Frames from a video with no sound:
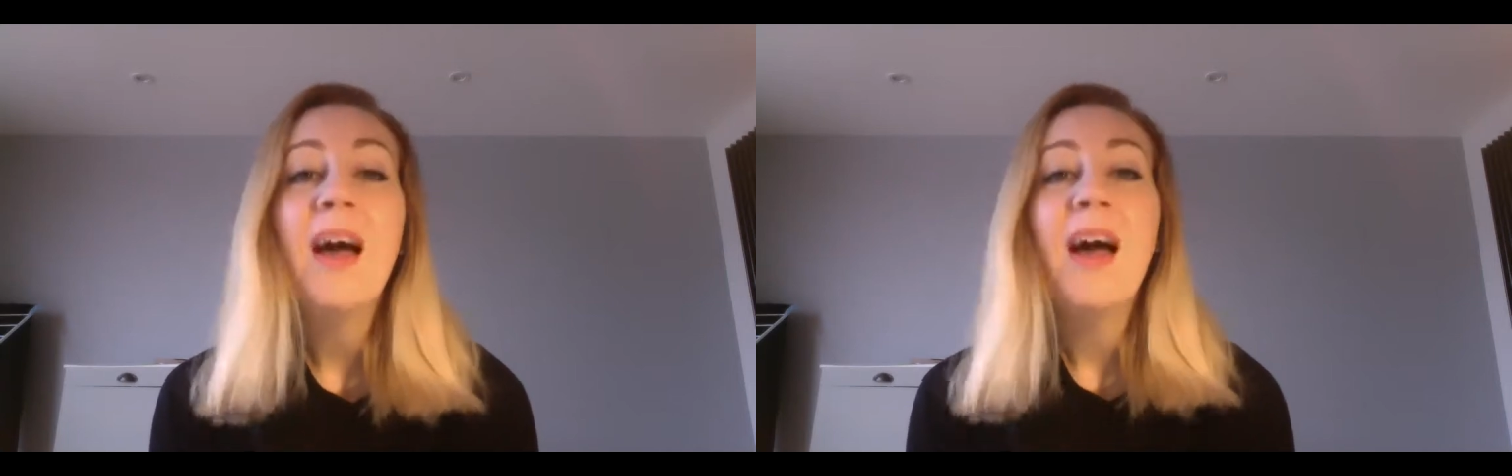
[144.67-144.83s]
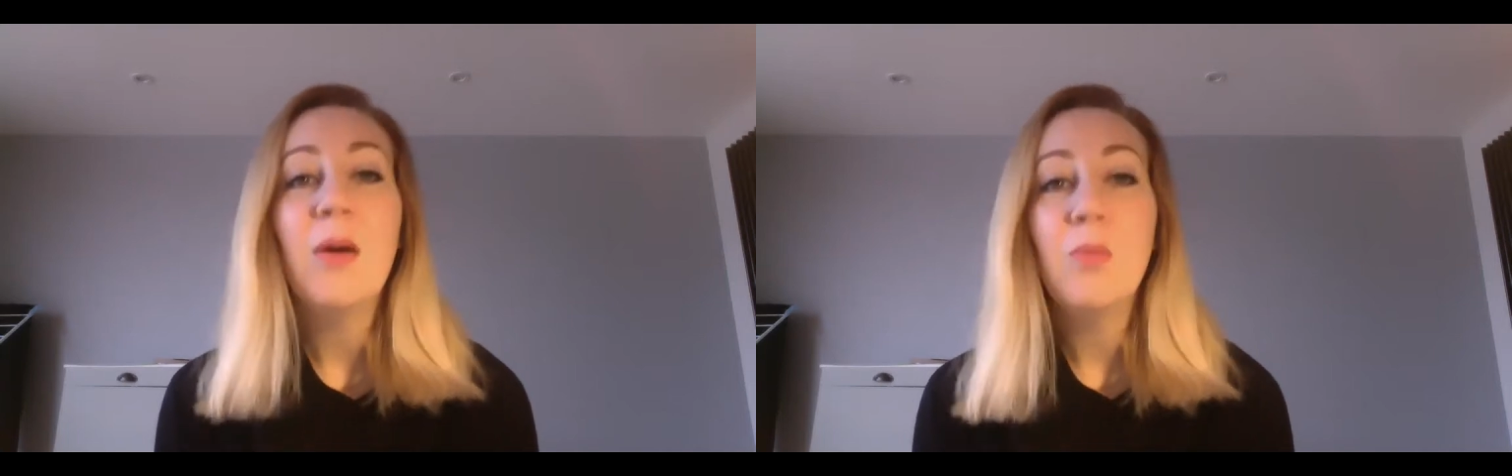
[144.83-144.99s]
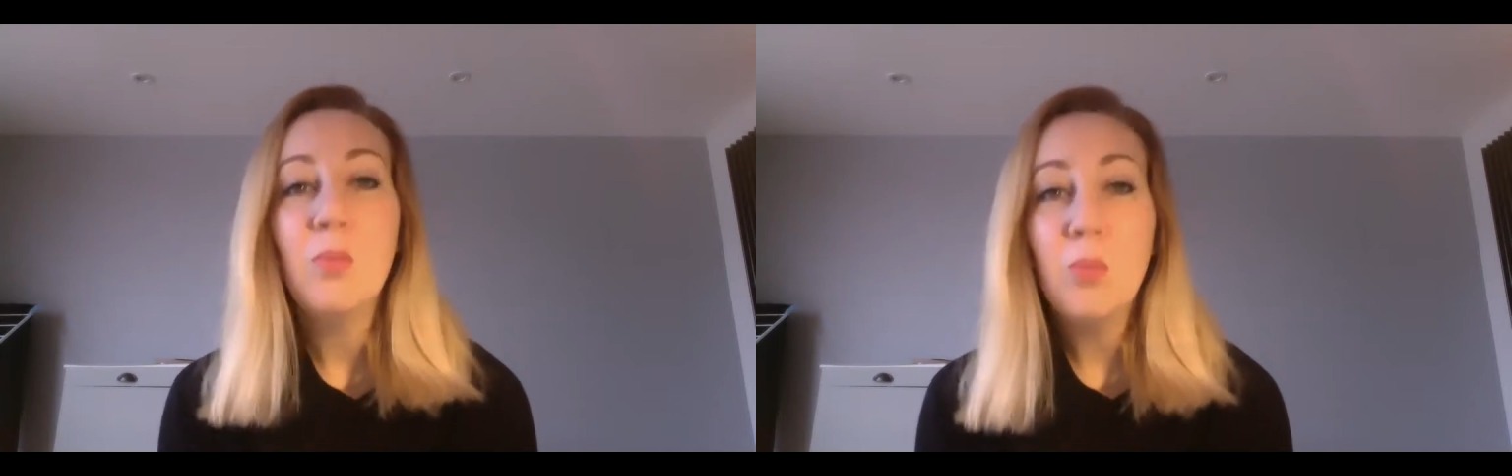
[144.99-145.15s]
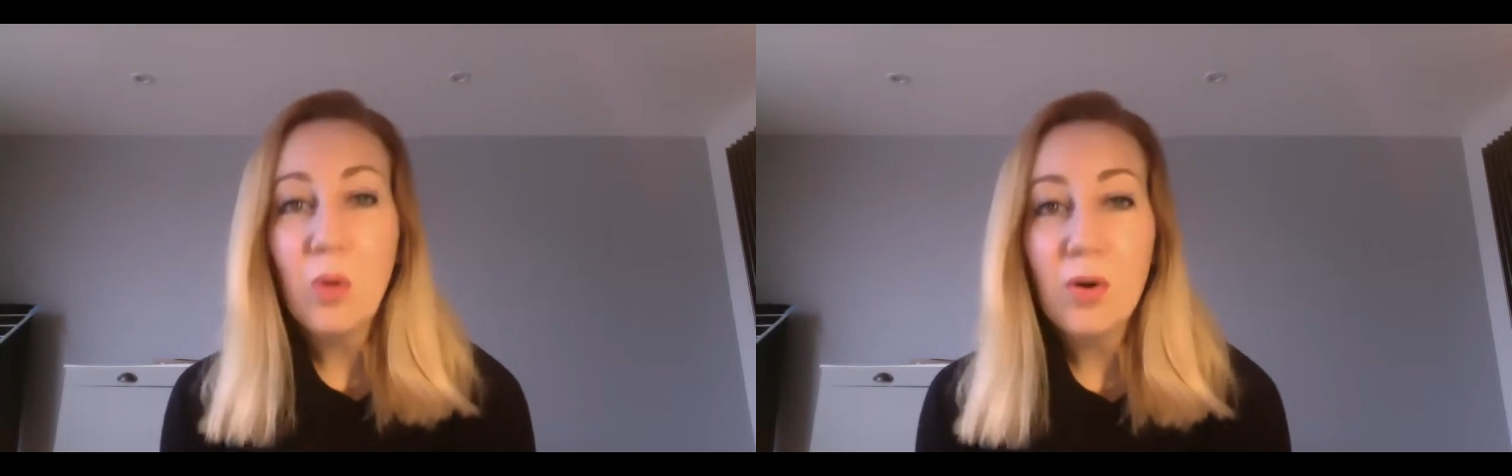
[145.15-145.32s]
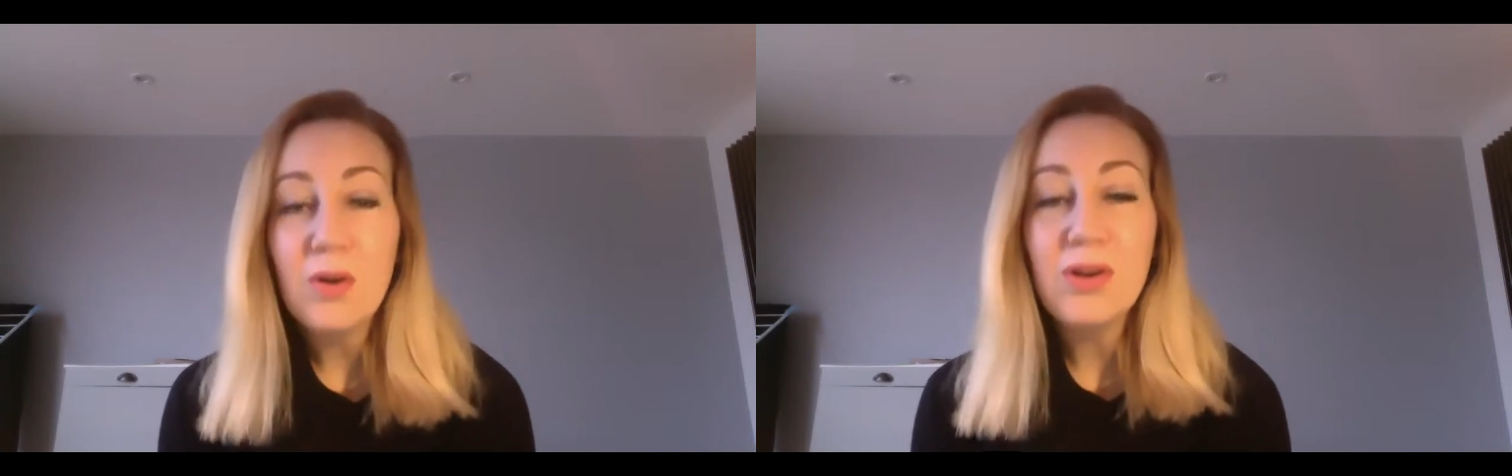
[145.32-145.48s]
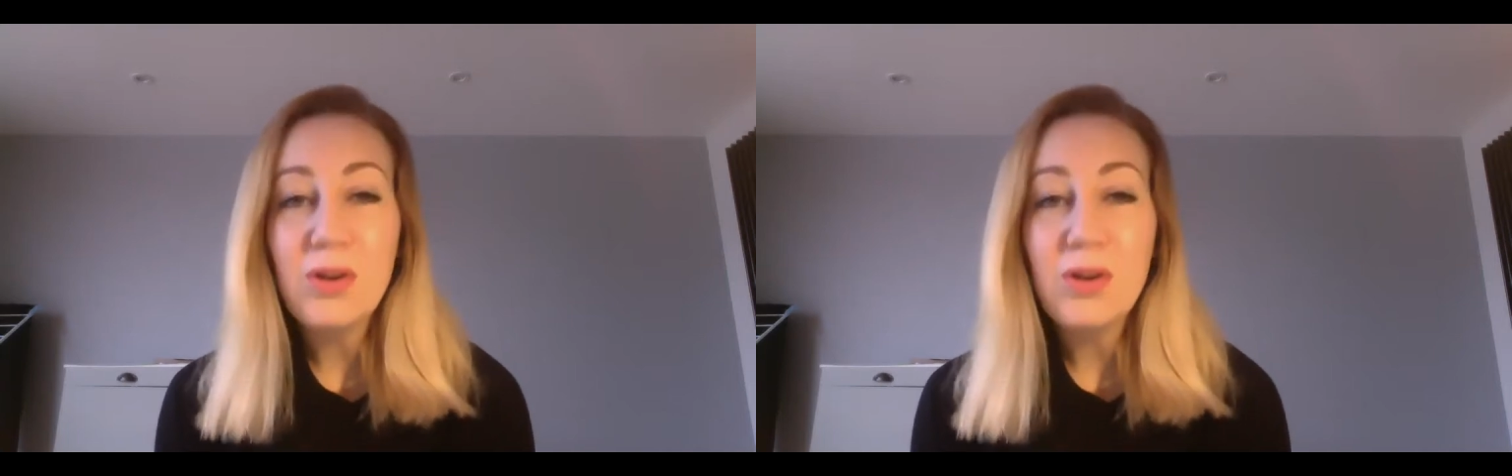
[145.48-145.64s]
and
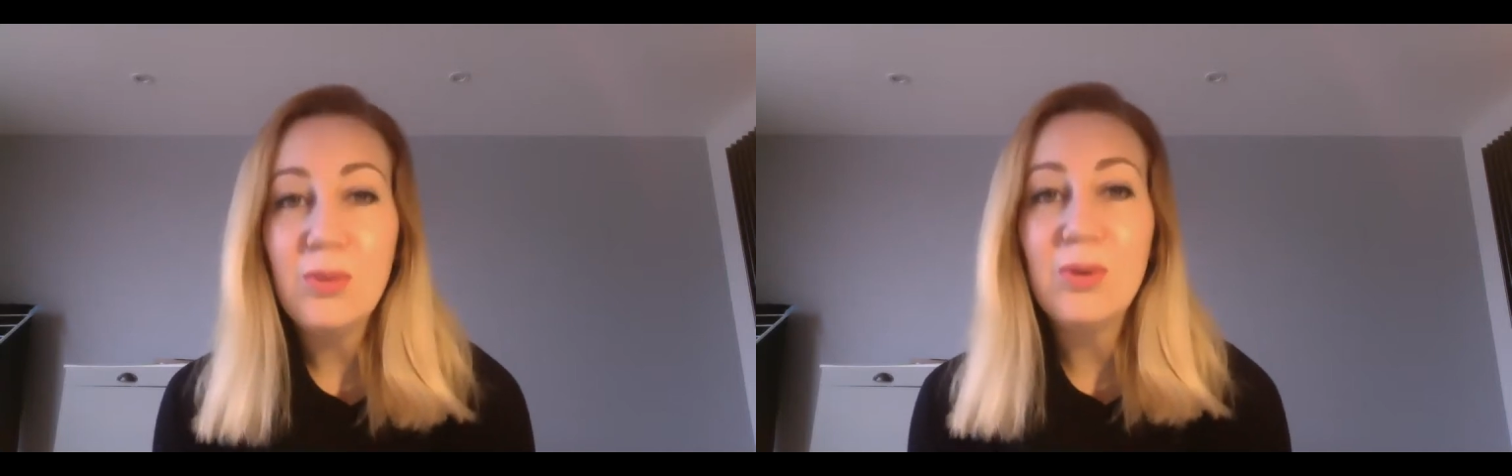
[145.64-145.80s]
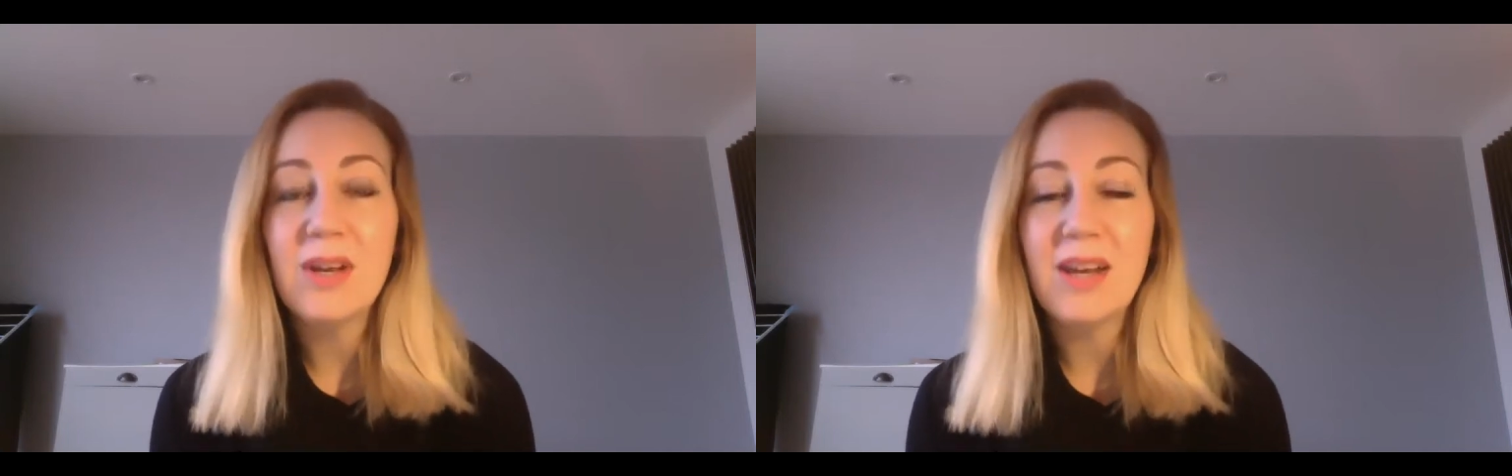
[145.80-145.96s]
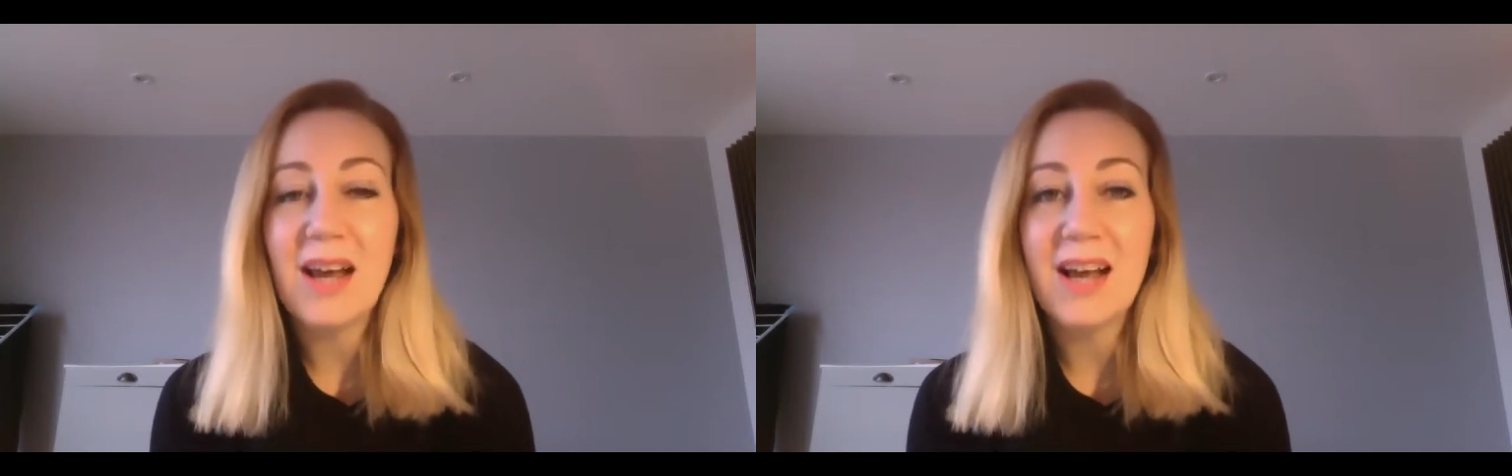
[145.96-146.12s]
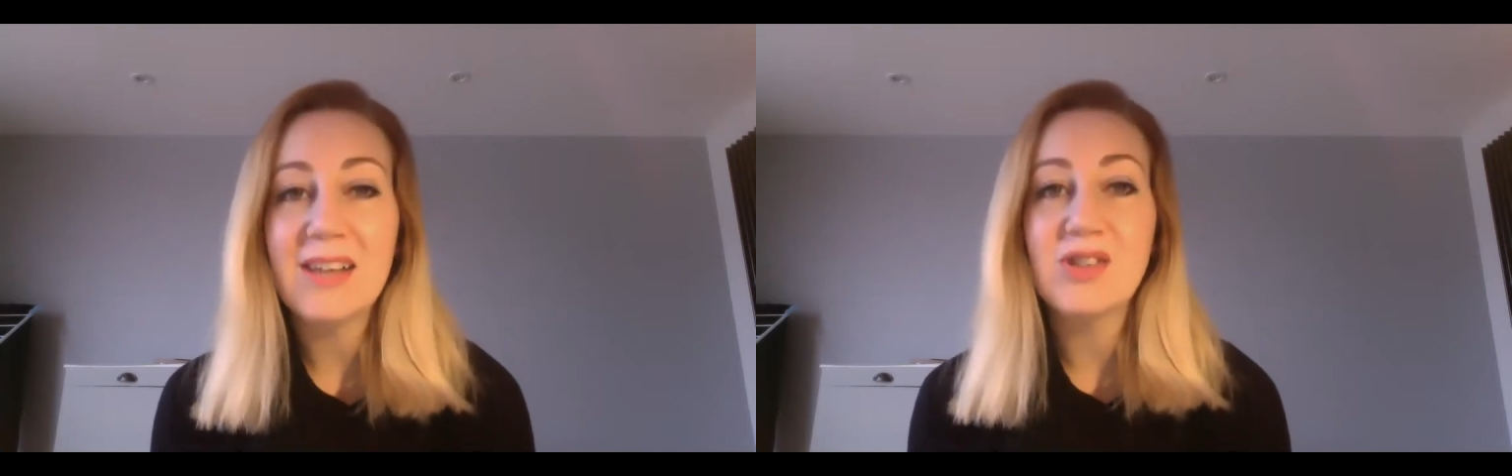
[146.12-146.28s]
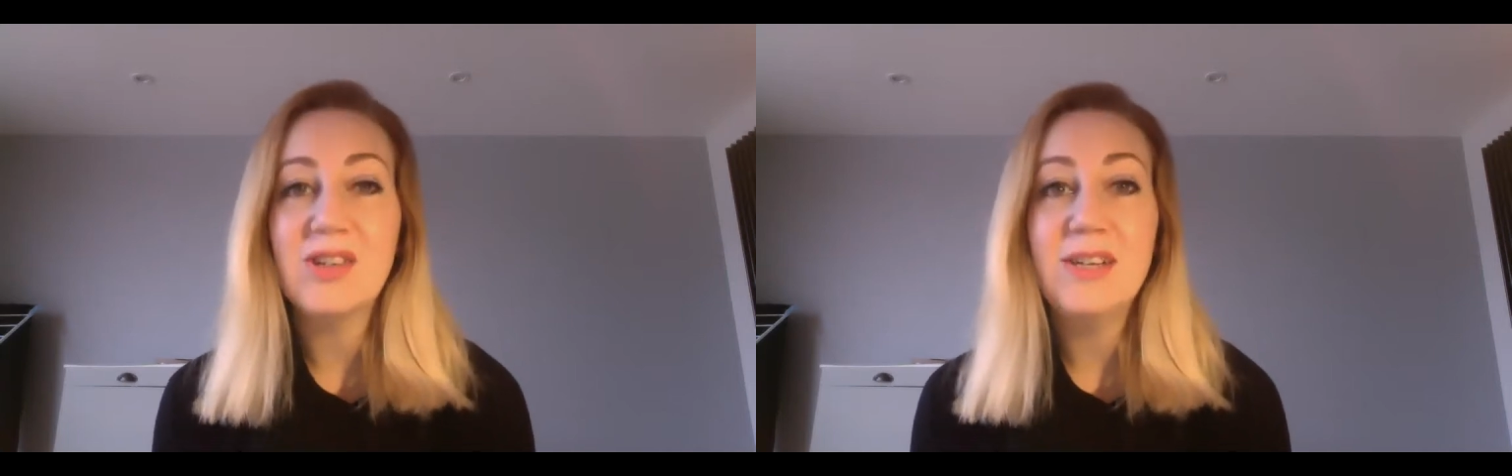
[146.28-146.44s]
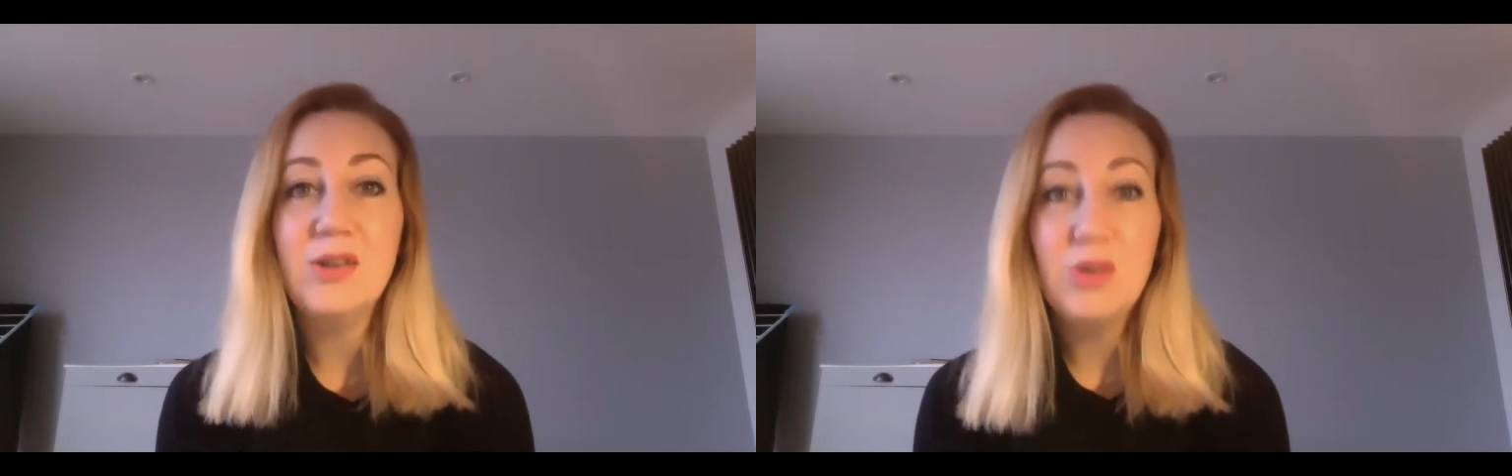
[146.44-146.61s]
what you can actually